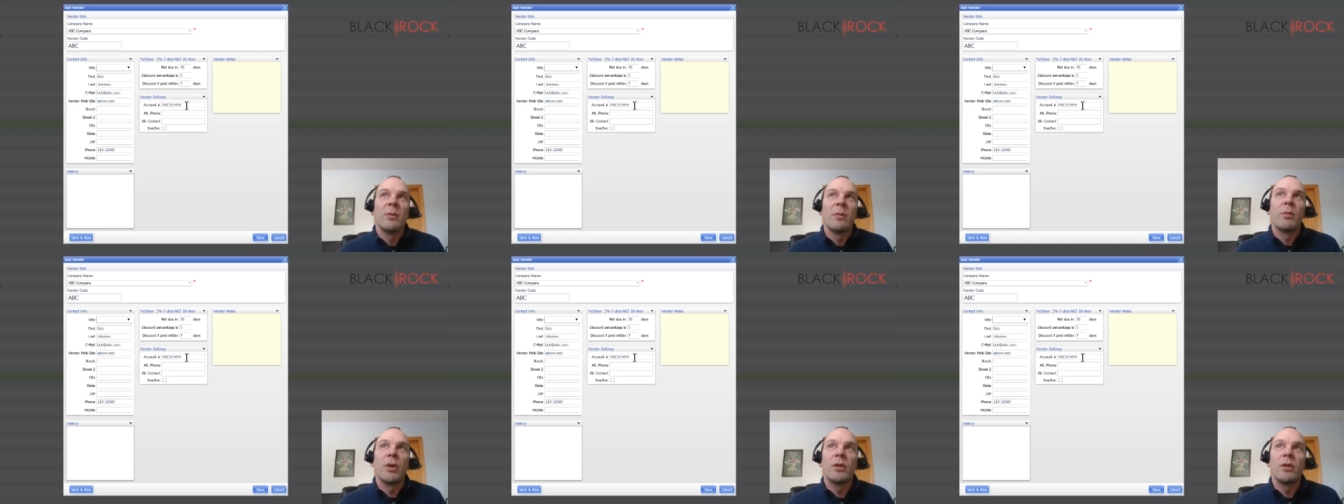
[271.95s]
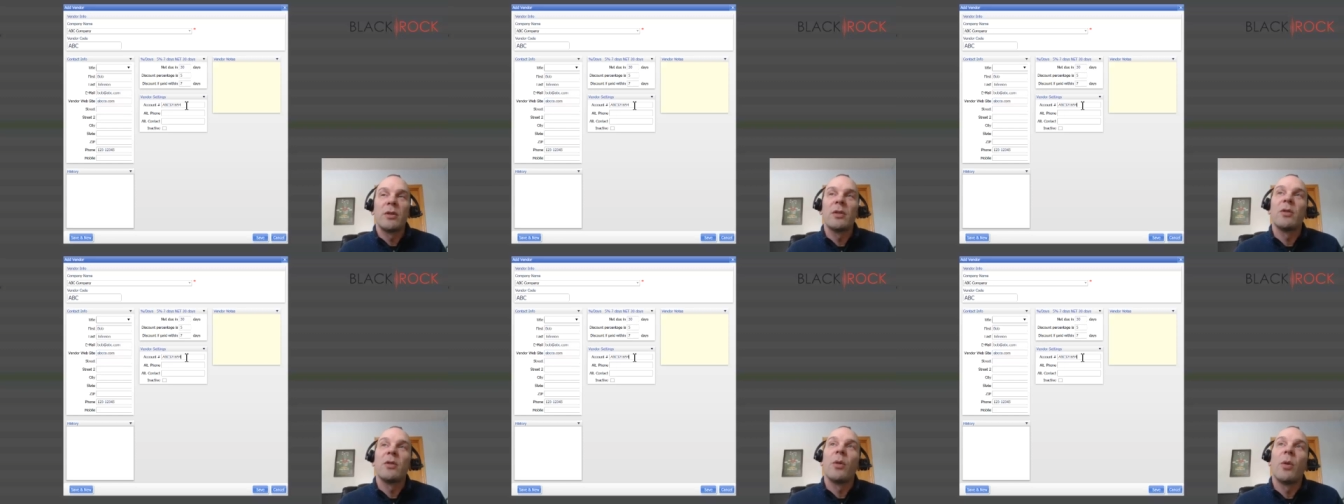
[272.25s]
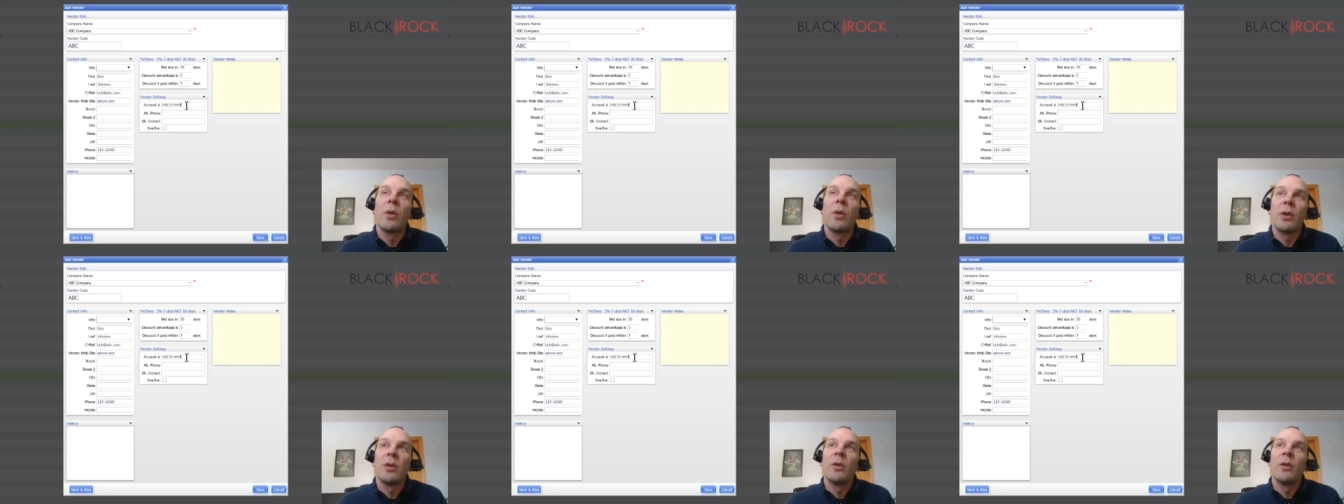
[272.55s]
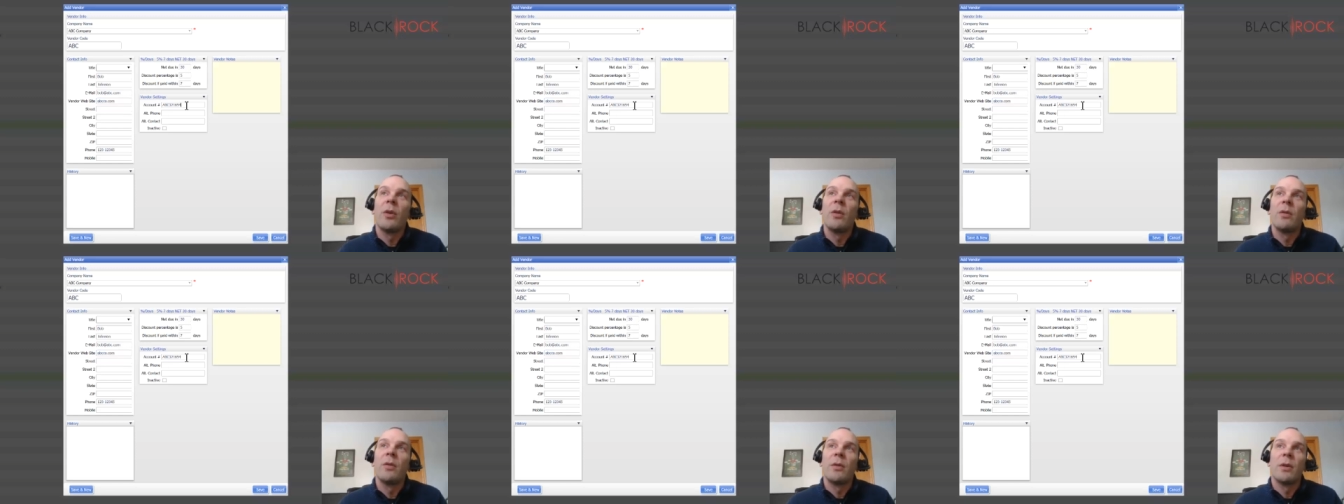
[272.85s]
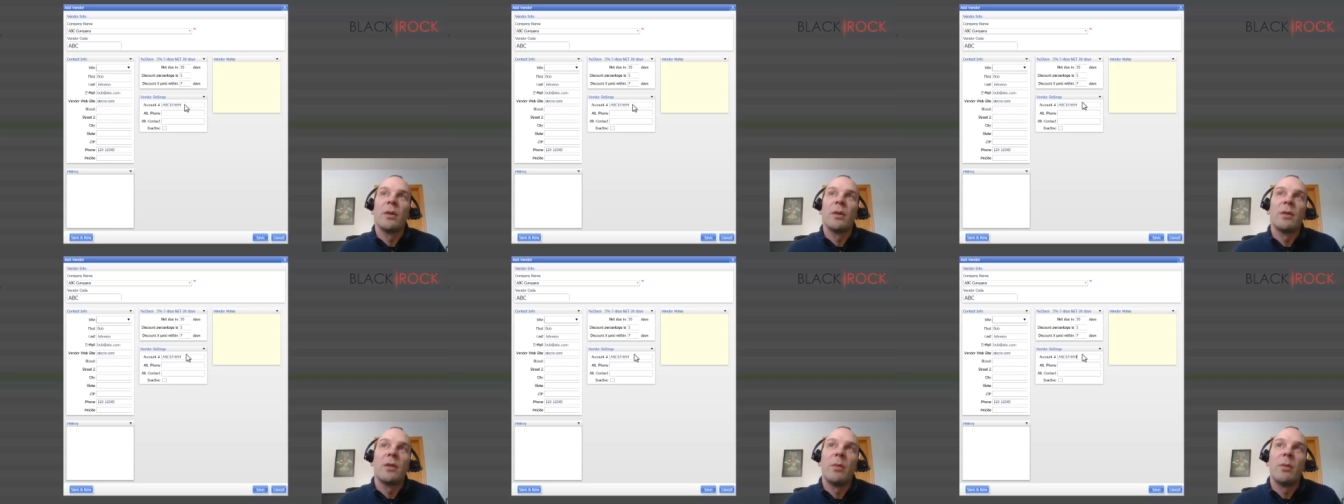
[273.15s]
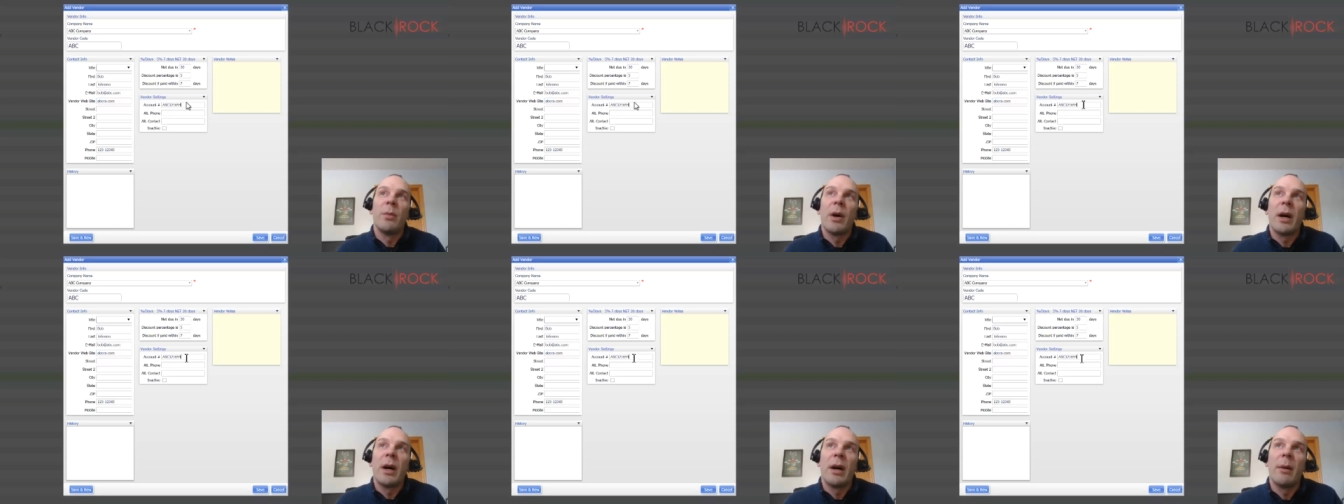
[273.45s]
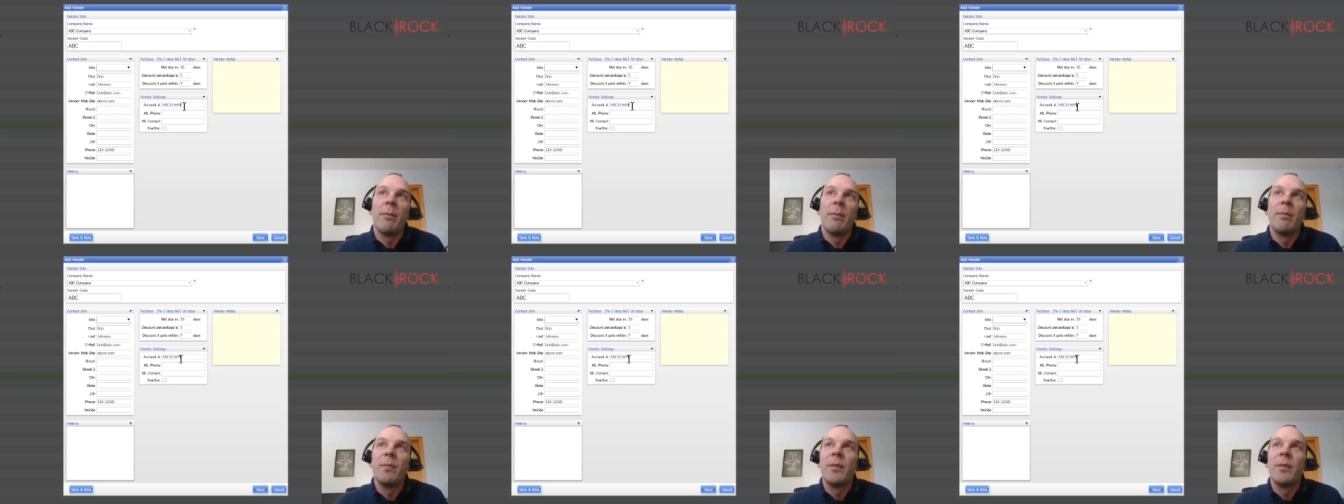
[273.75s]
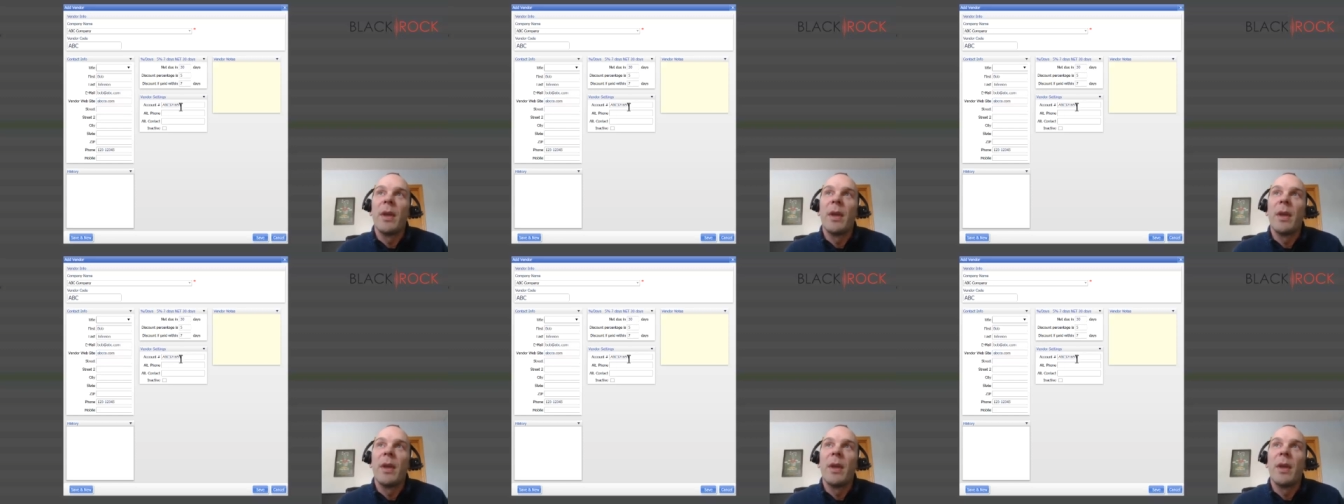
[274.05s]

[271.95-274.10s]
purchase order over to Bob,